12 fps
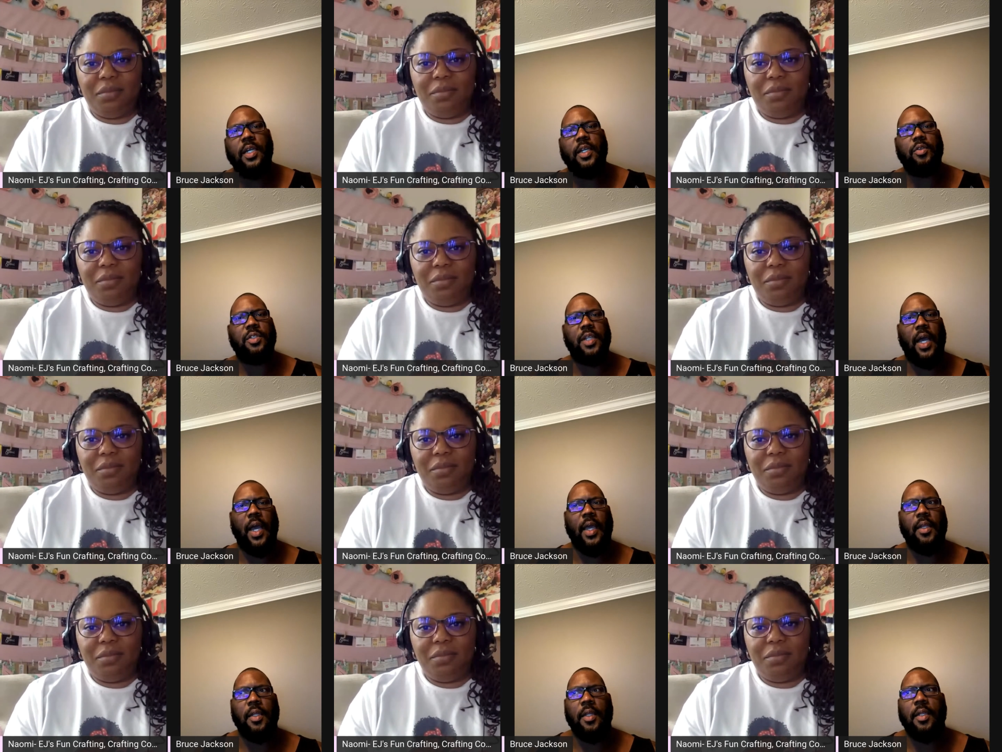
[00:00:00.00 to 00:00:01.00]
Speaker 1: Who's not?
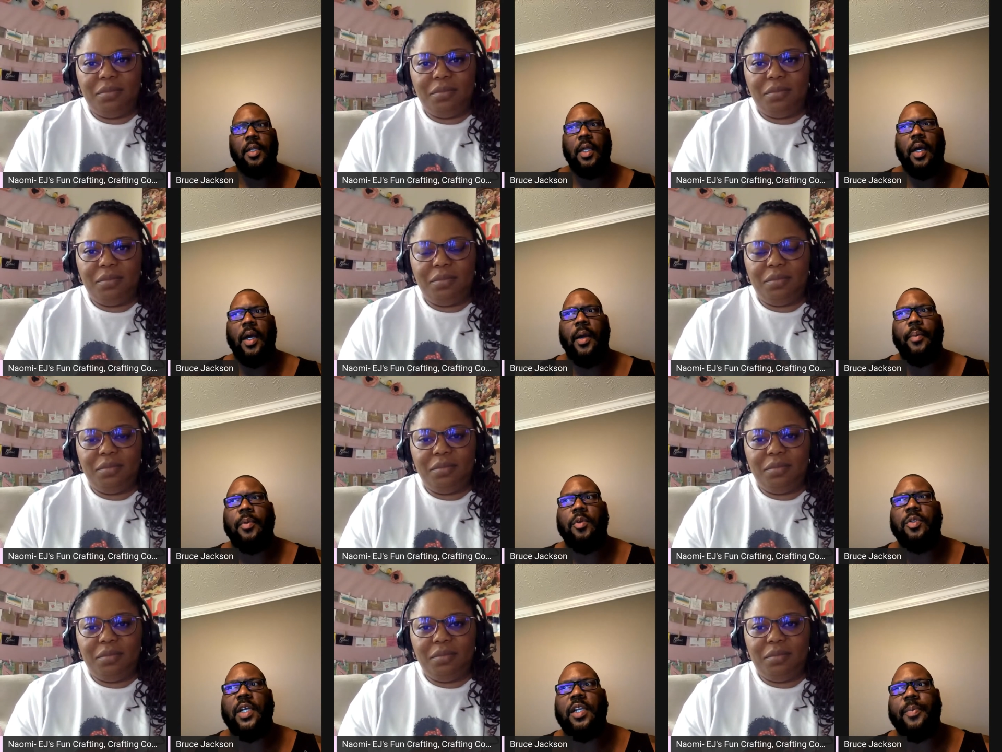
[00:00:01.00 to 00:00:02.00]
Um,
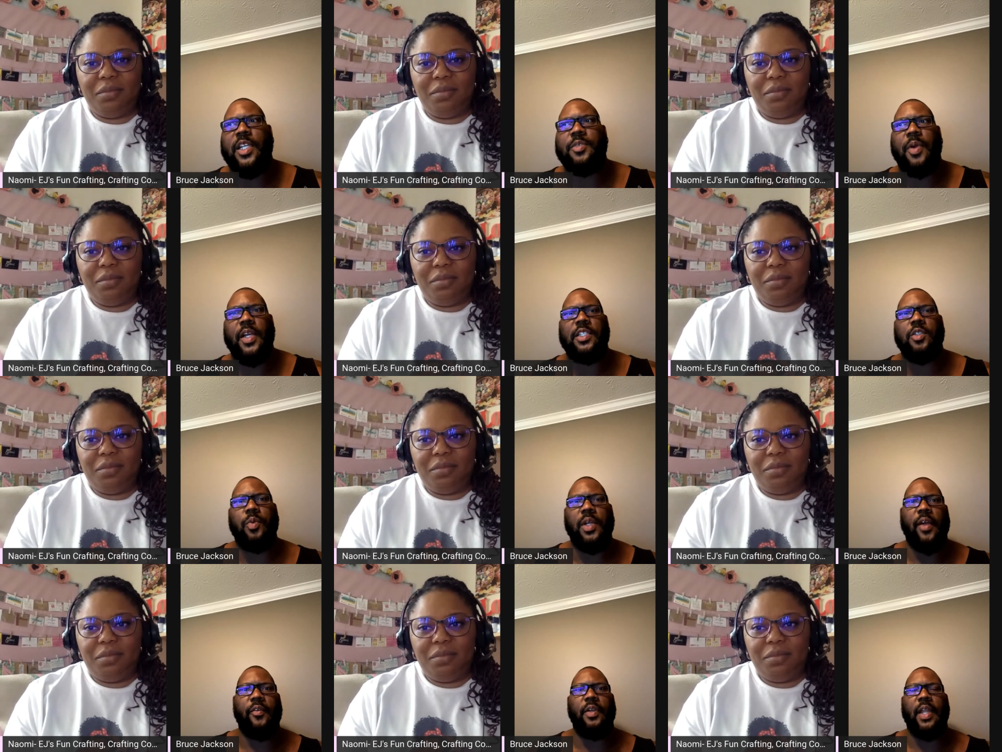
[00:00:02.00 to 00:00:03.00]
who's got the best prices?
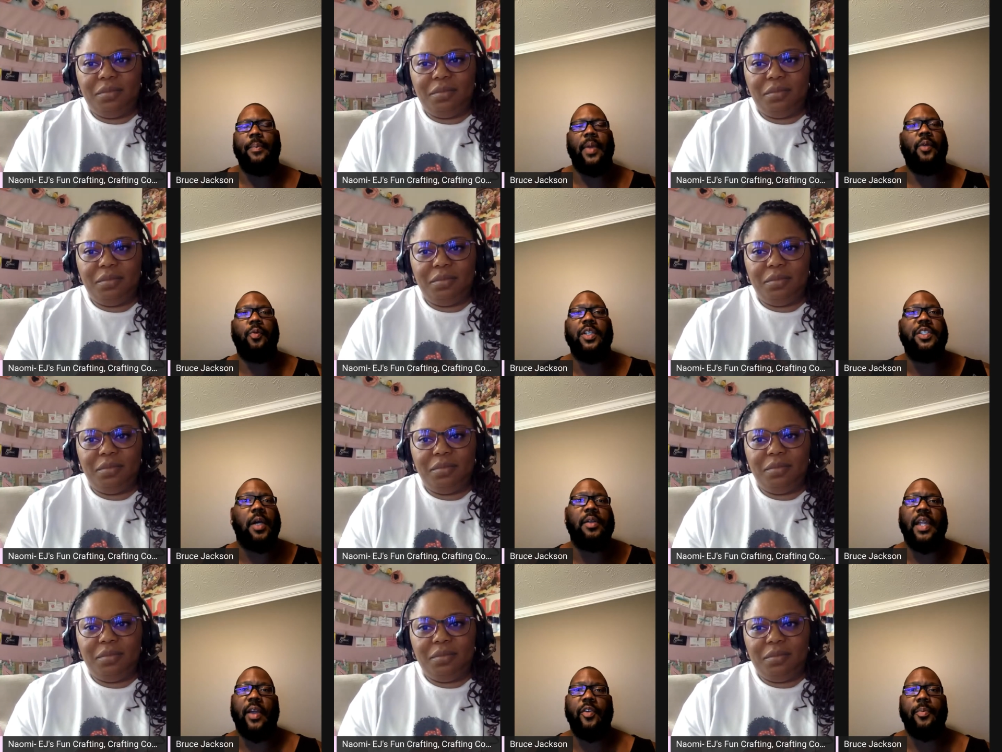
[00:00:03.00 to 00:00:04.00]
Whatever, and they may reach
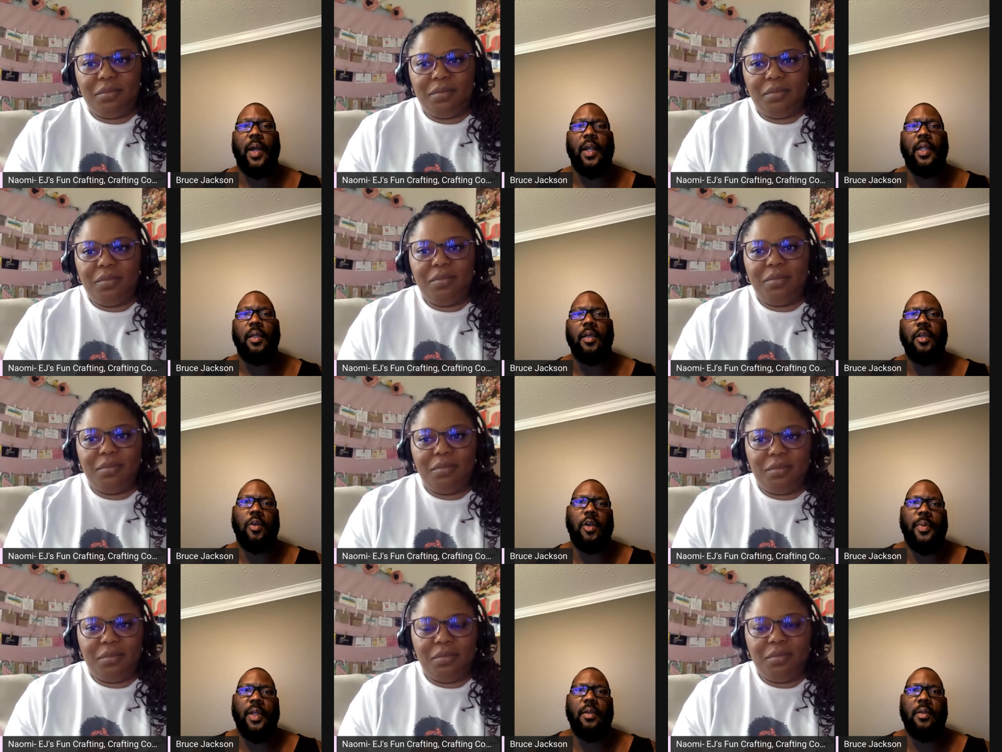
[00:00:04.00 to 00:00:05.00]
out to everybody. You know
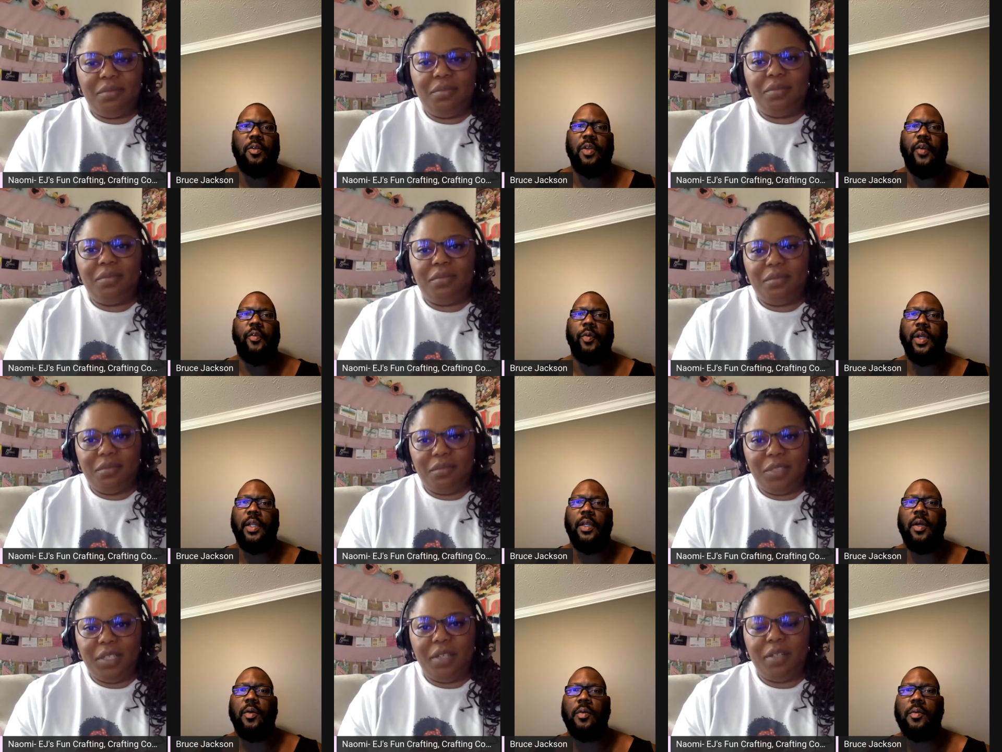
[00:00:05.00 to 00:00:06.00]
what I mean? You never really
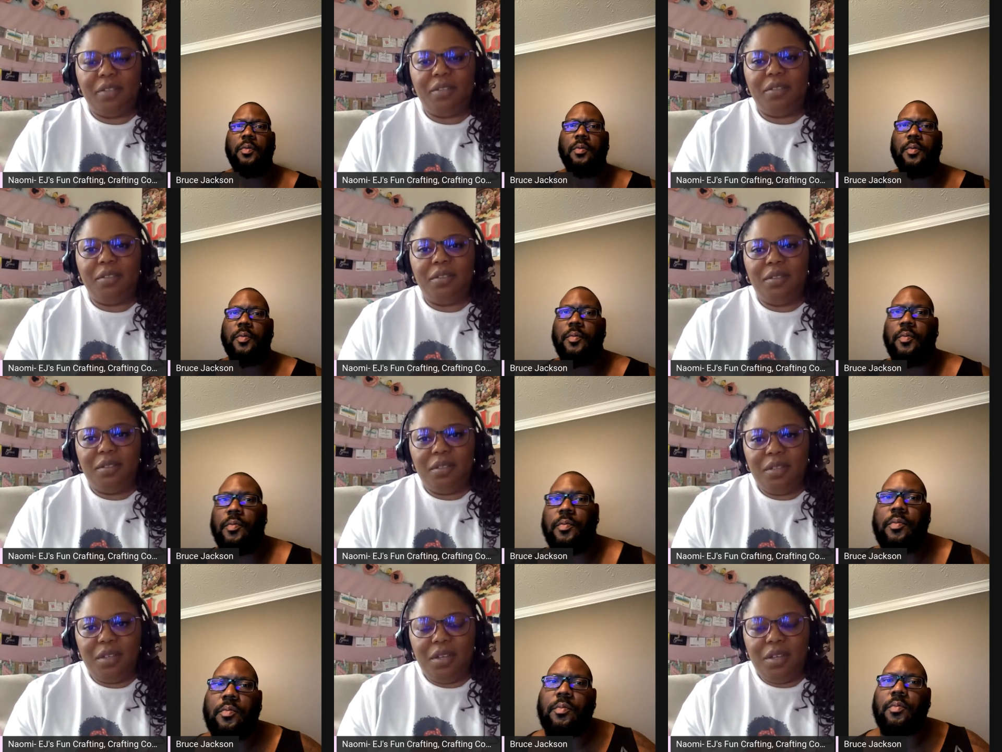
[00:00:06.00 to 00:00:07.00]
know.
Speaker 2: Yeah.
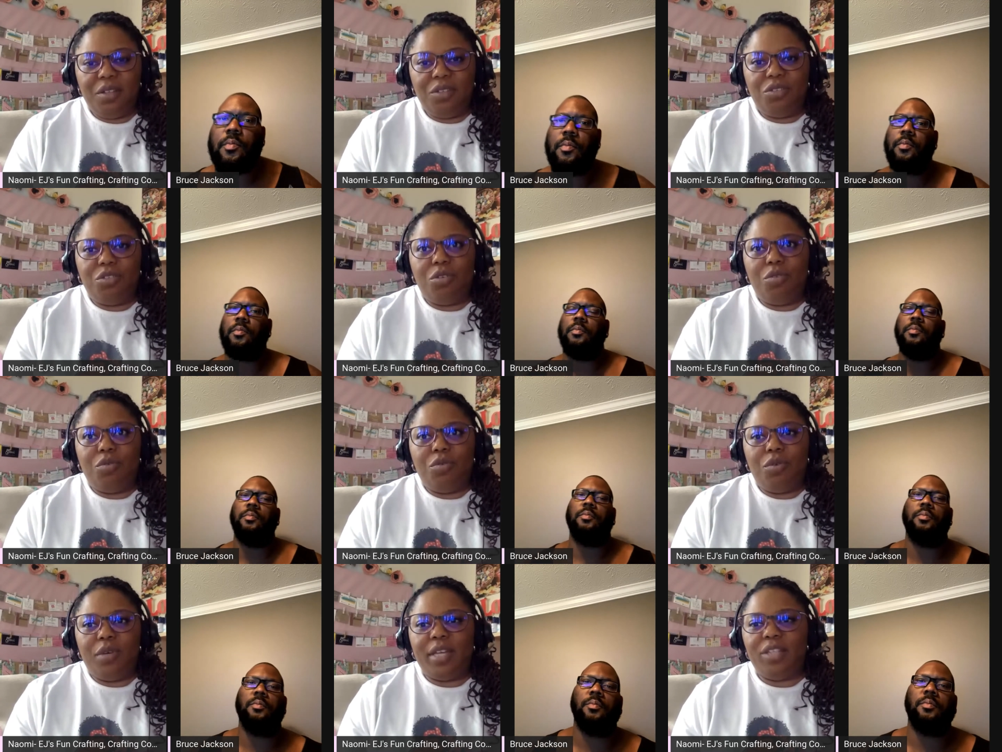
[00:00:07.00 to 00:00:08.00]
So
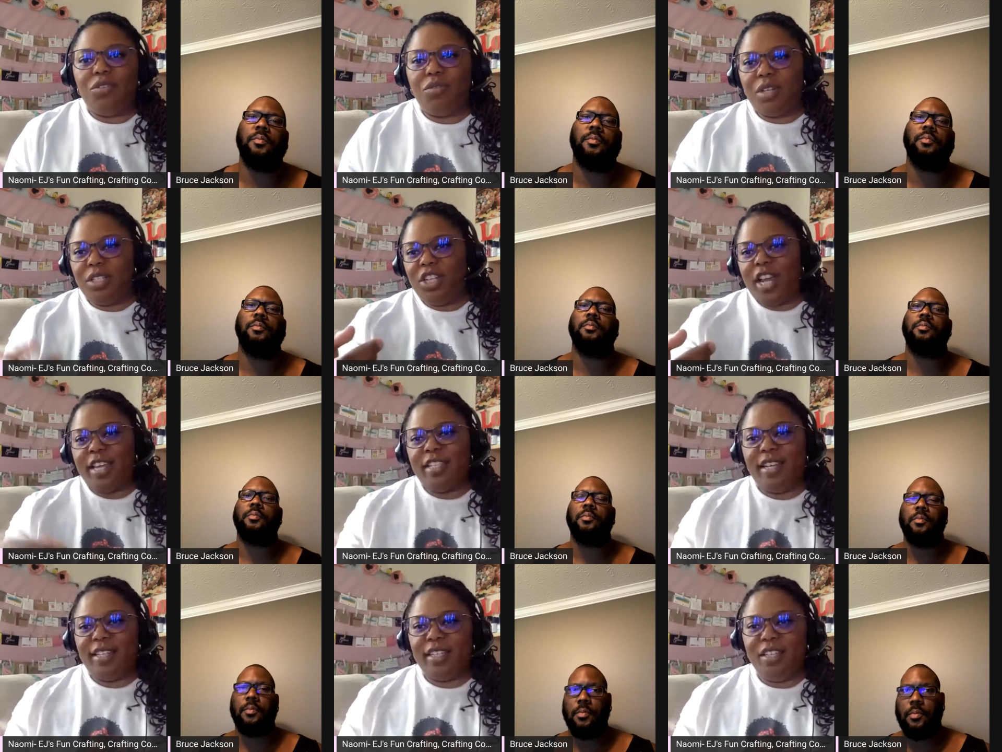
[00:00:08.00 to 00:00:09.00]
okay, so because Jackie's
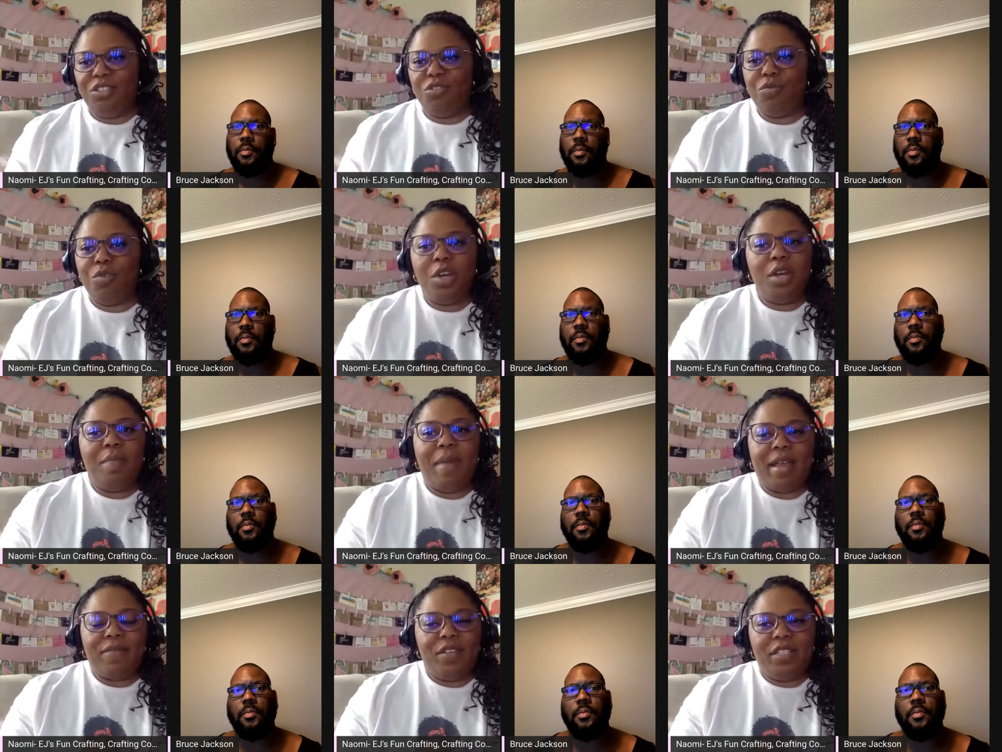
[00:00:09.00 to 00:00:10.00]
asking, so
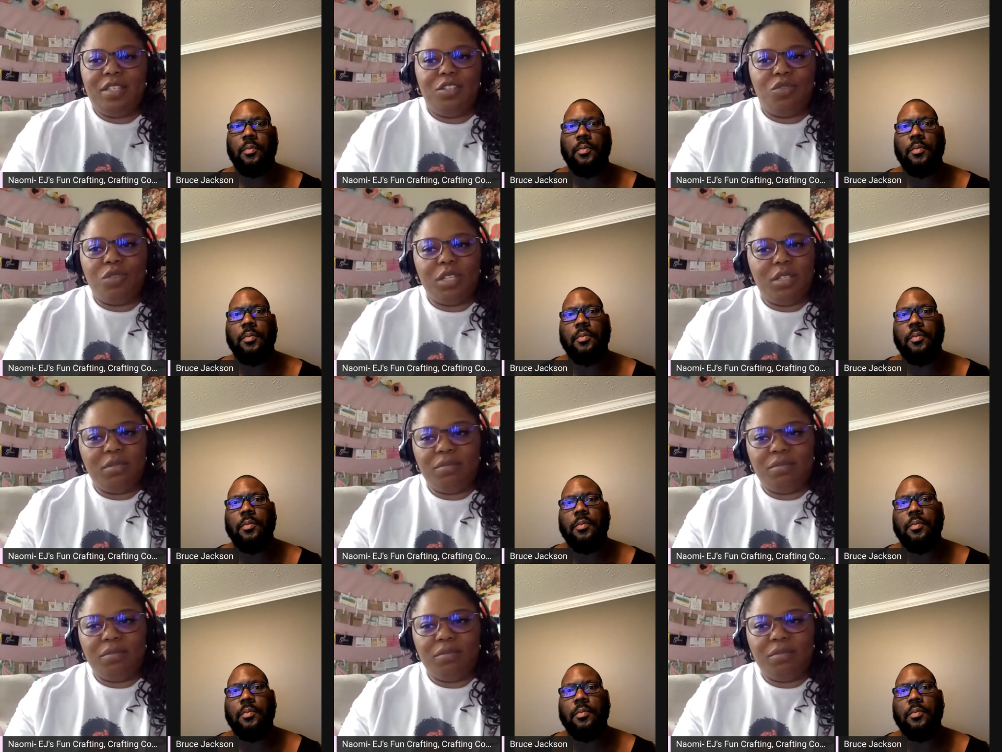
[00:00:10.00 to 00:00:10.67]
Backfist is only